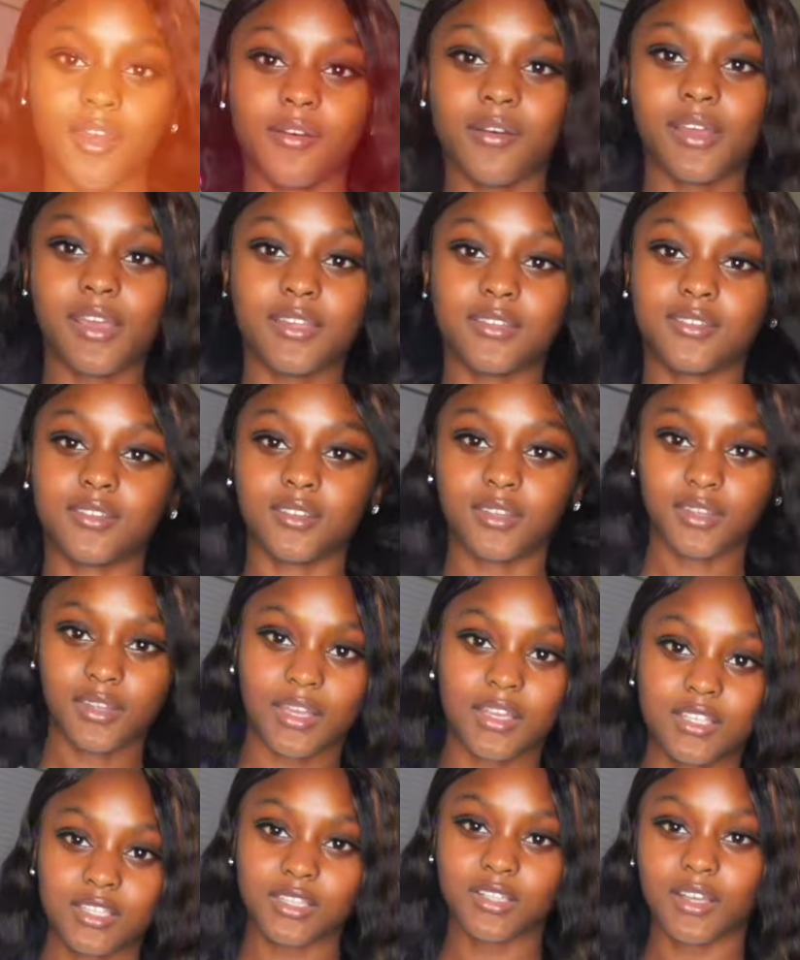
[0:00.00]
right, so the
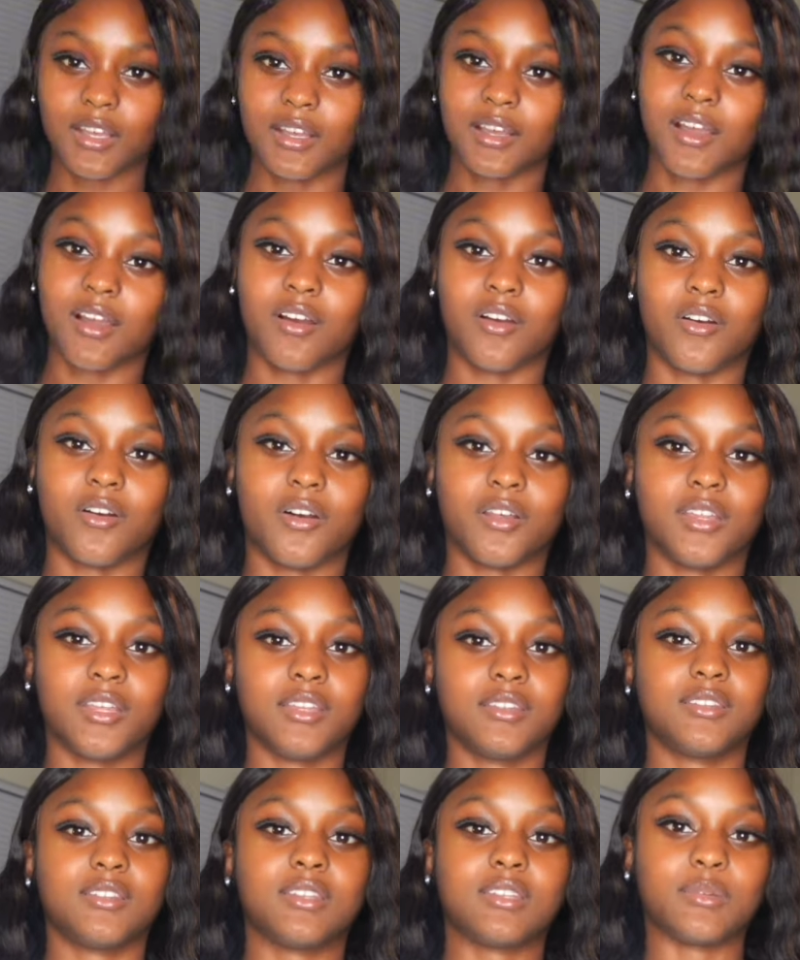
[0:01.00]
next shirt I got on is
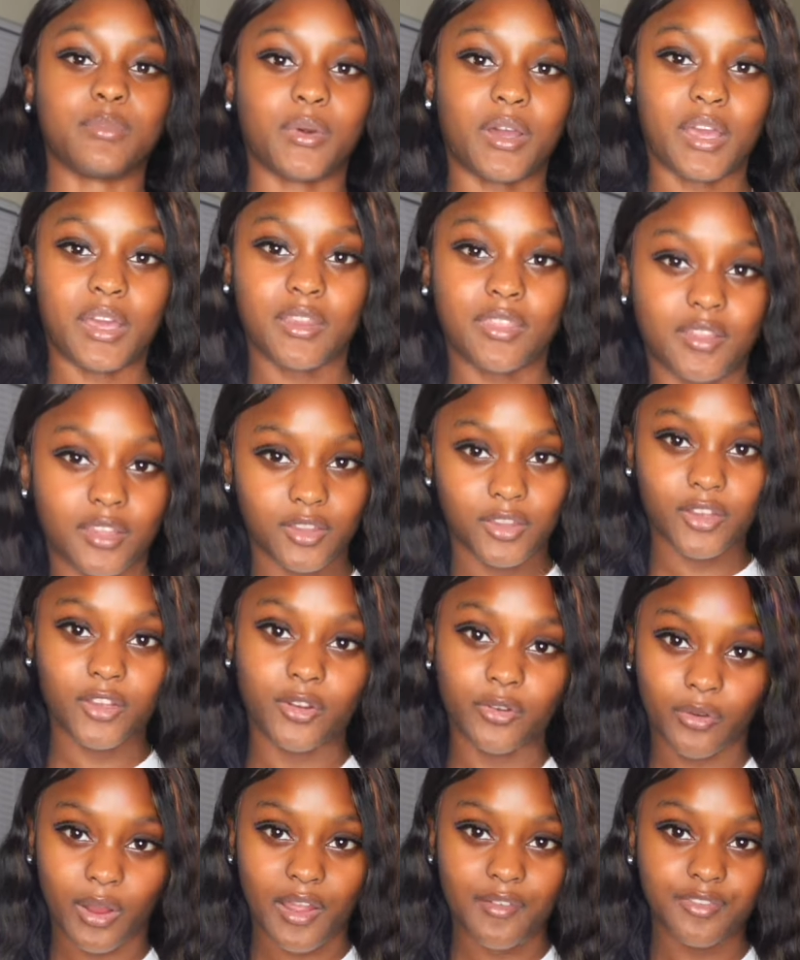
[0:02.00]
this white, another
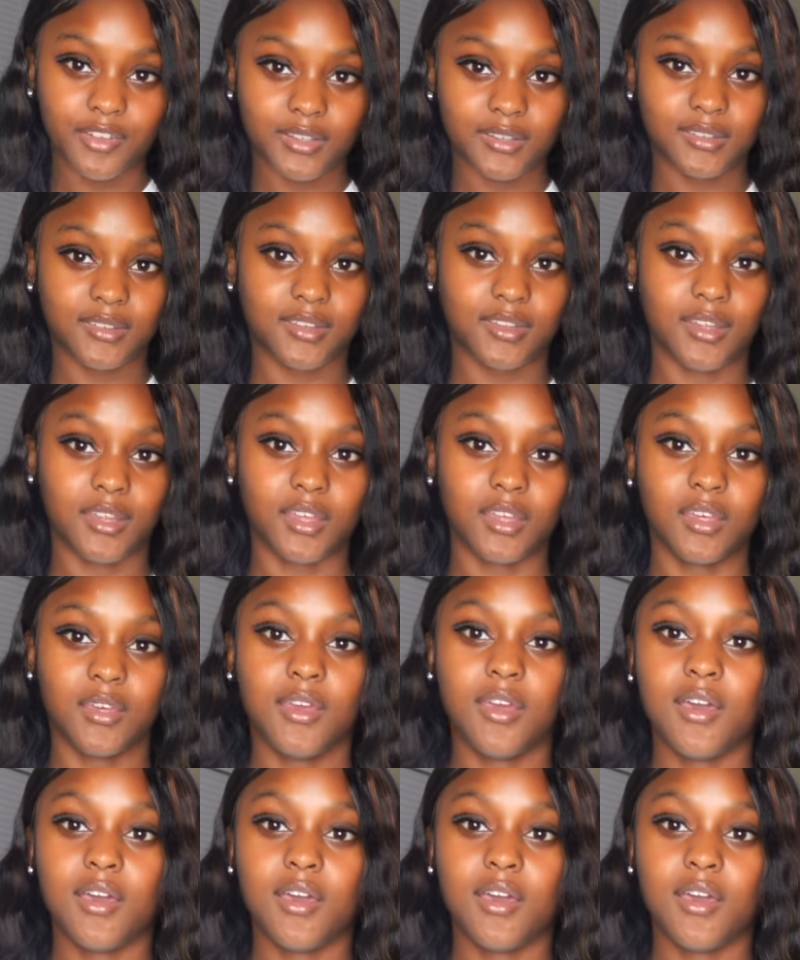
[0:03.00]
graphic tee.